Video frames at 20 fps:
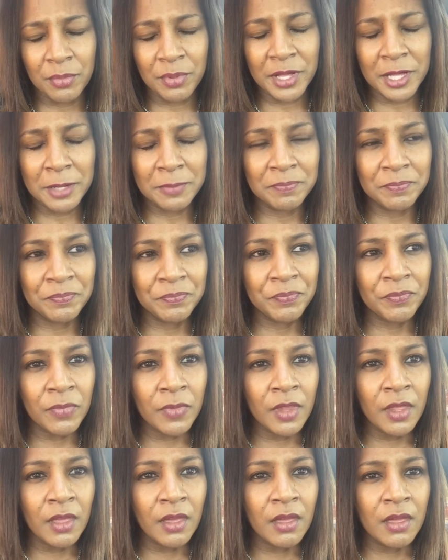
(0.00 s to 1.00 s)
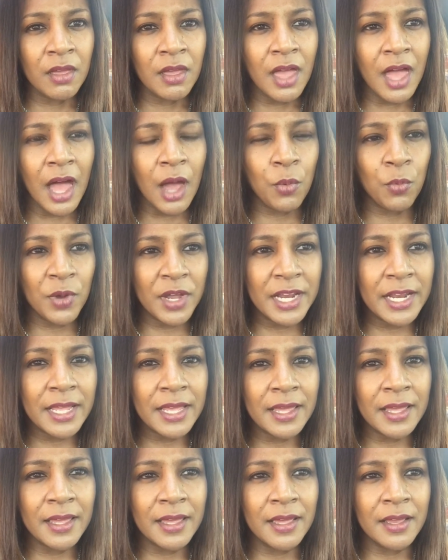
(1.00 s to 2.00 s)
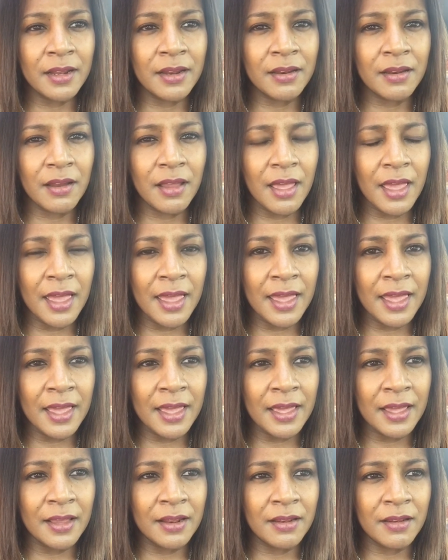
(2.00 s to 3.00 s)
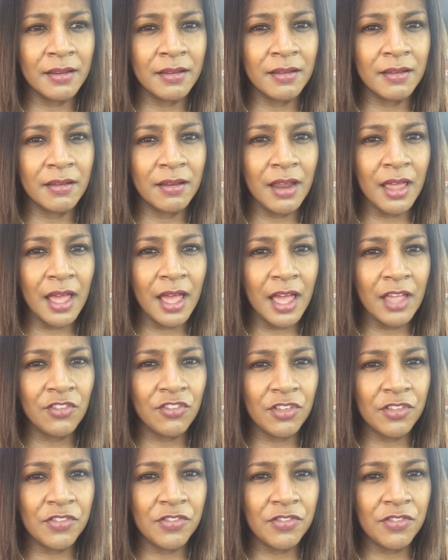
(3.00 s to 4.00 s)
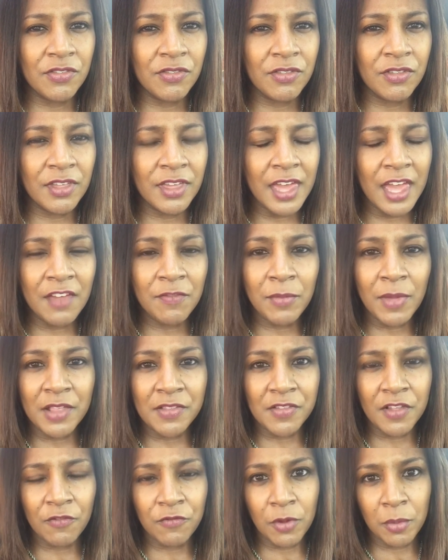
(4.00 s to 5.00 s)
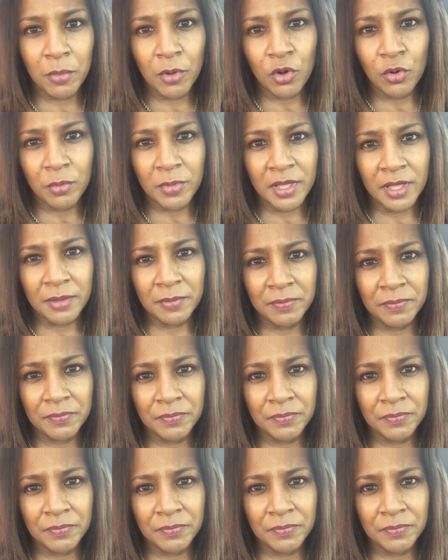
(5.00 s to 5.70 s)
But I went in and I just gave myself a moment